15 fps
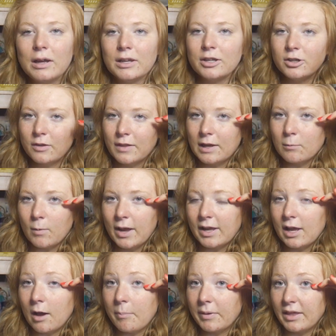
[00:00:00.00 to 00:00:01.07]
you know, they'd
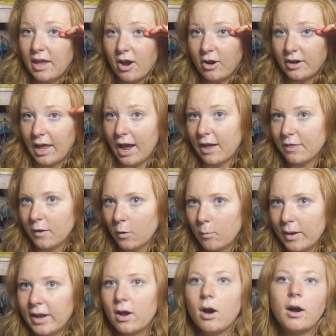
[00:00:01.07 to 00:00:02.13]
wake up and they already had their
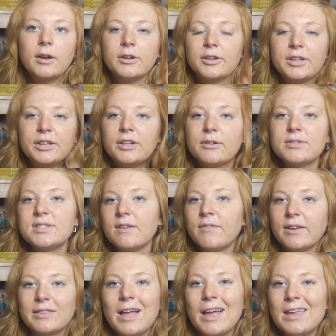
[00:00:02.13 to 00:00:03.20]
wing on, or, you know, stuff
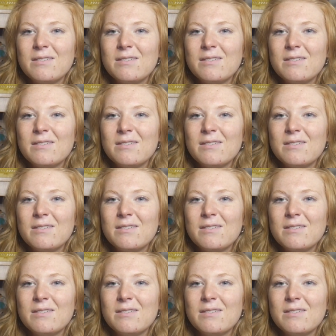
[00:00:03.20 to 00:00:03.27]
like that.